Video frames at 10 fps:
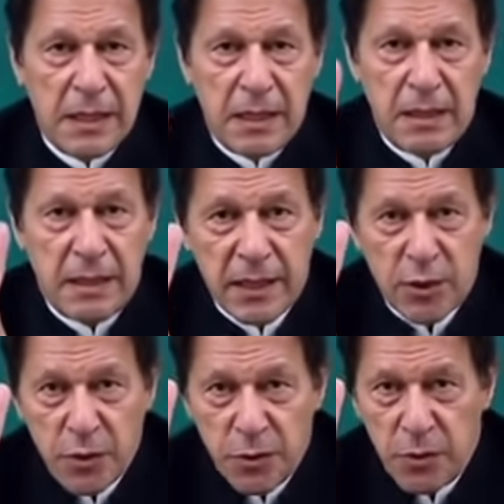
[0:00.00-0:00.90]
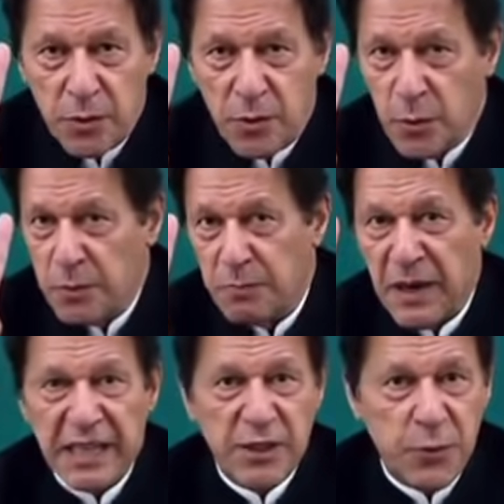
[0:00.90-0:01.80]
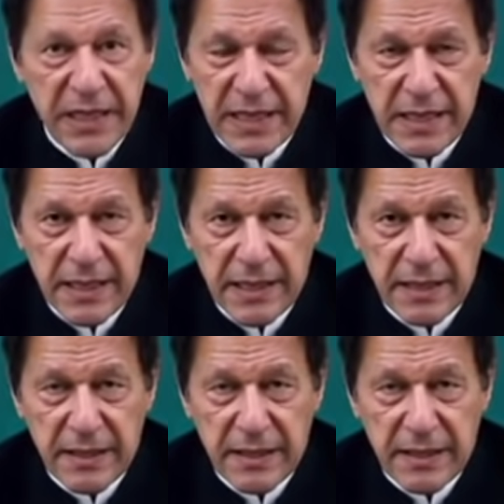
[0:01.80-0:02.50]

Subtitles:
There are two paths we can take.